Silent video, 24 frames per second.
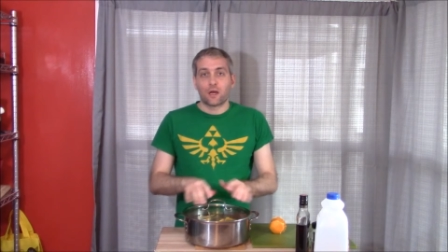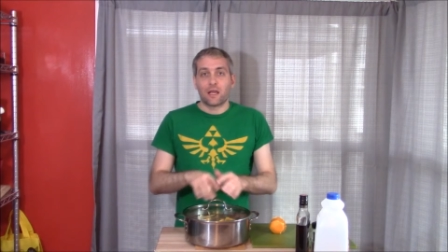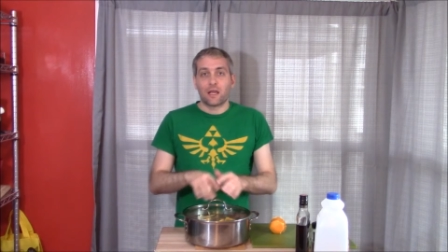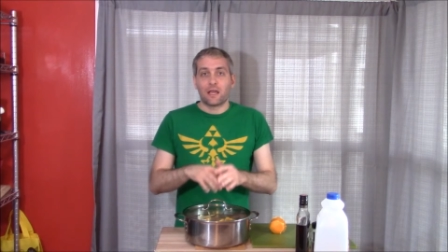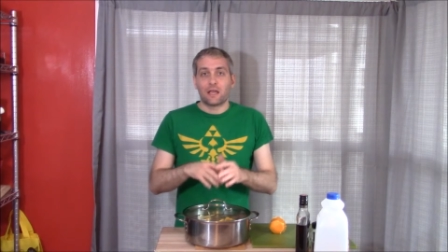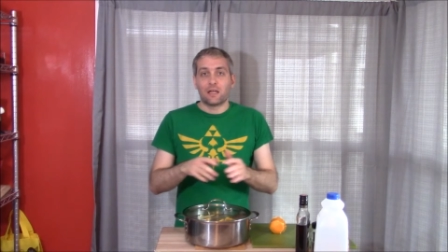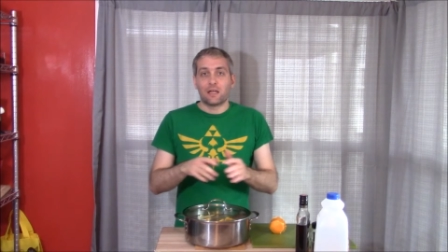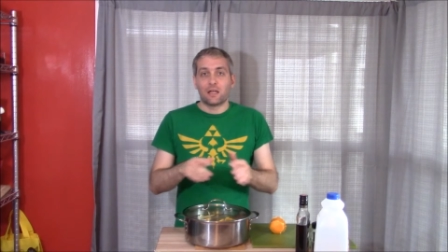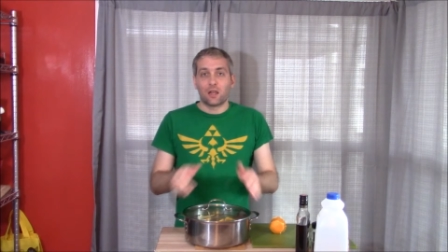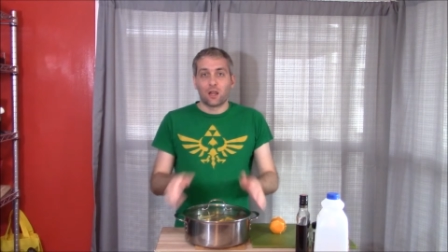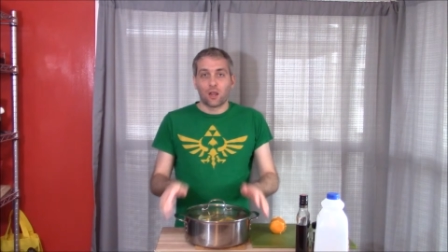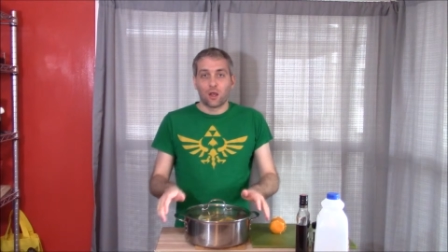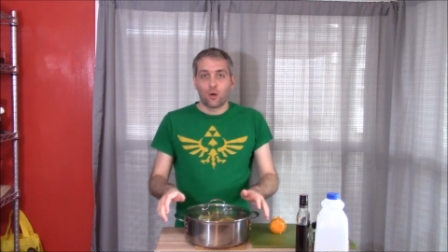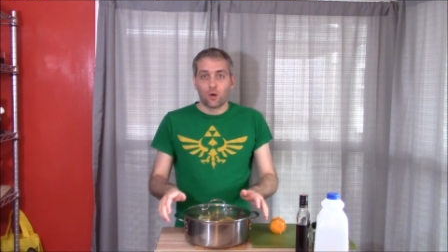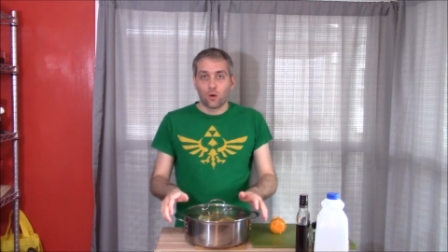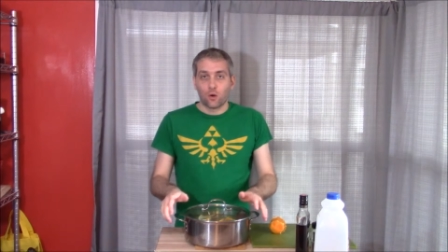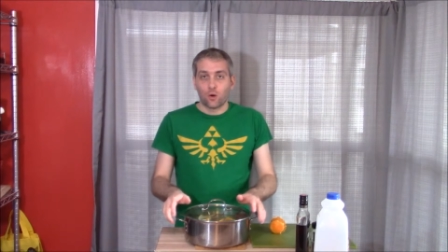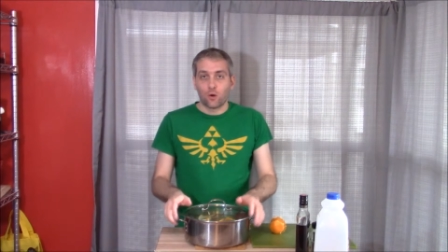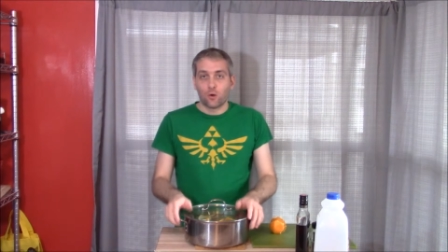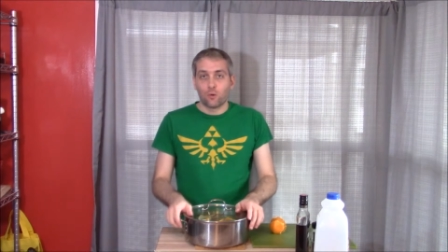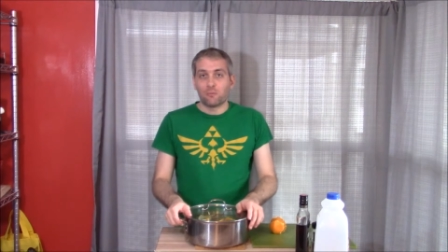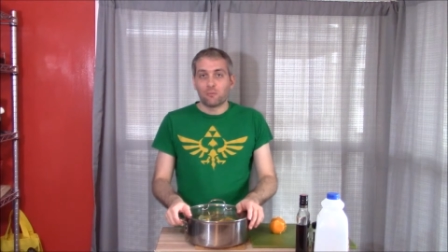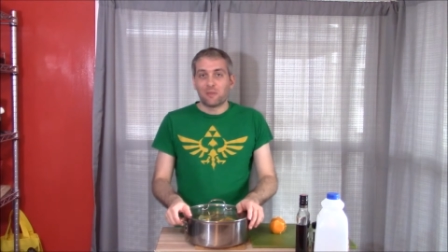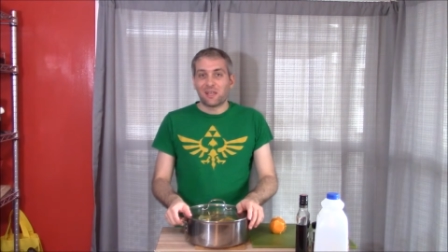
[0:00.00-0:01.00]
a
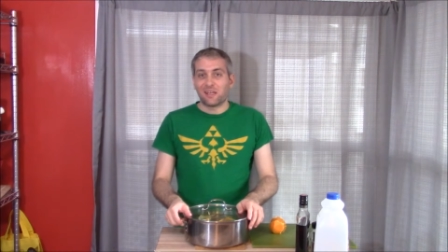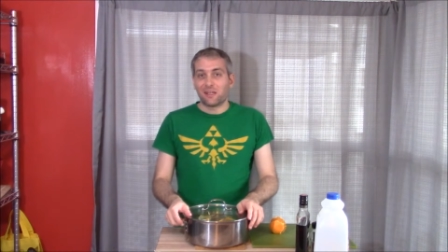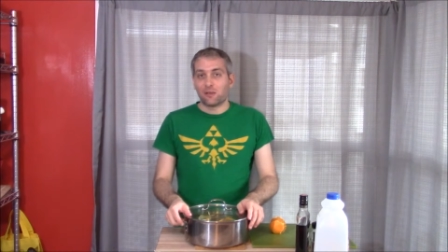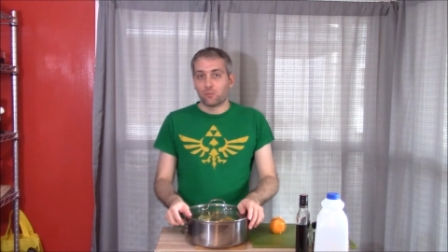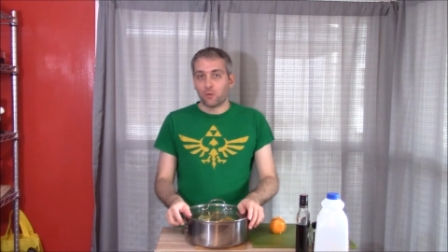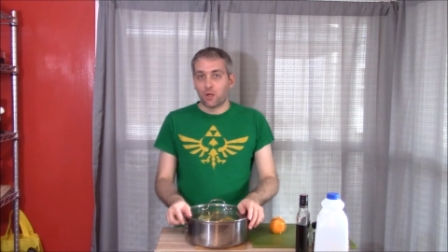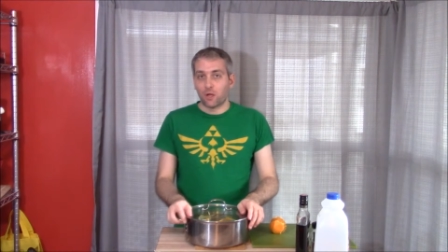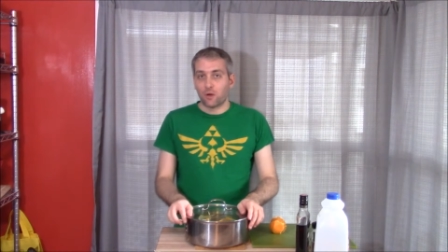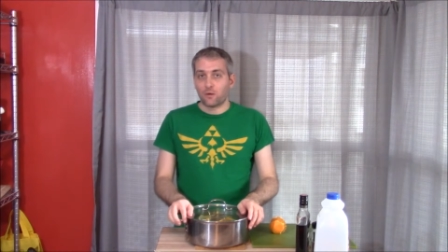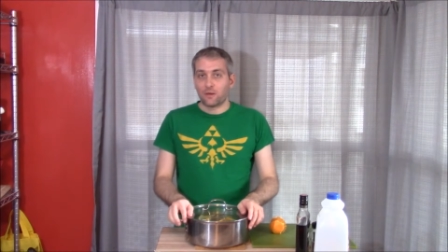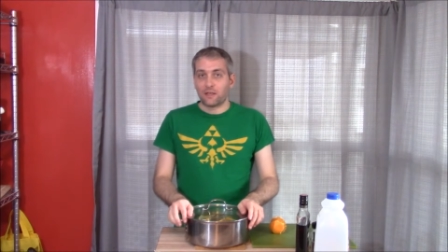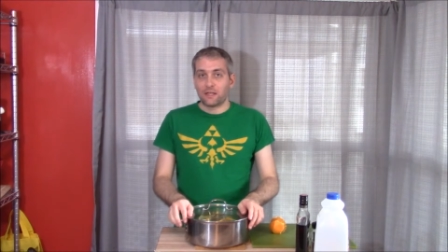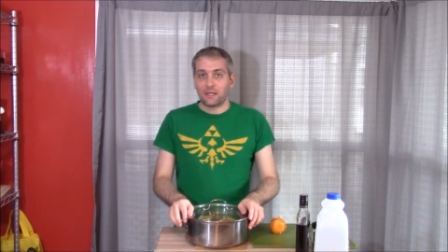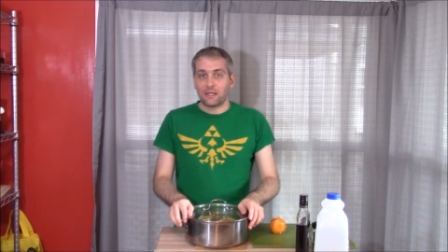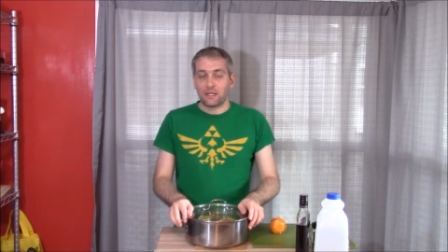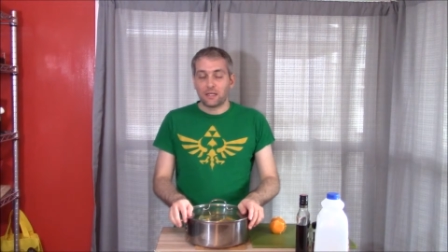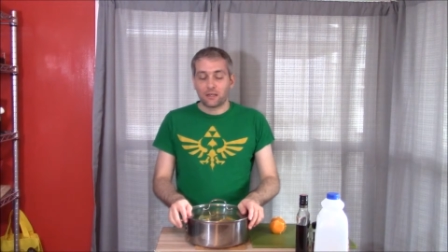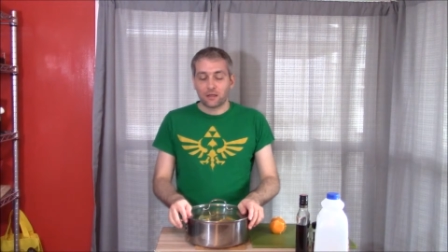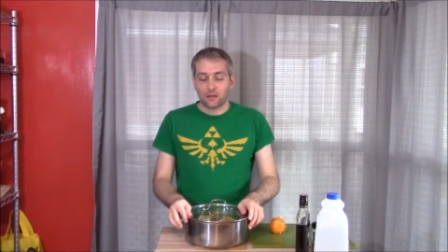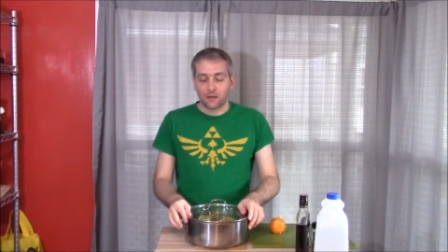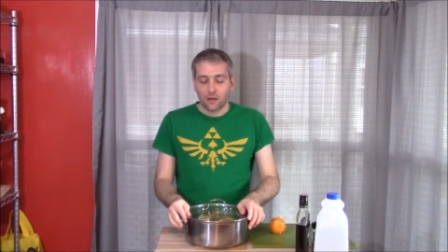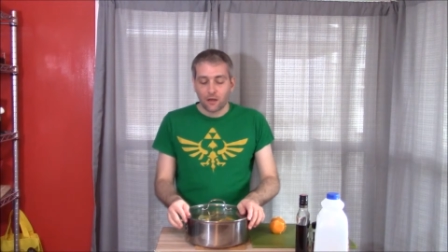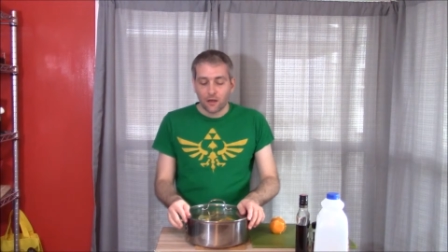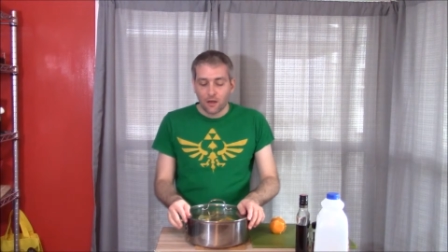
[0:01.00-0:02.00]
low, medium-low heat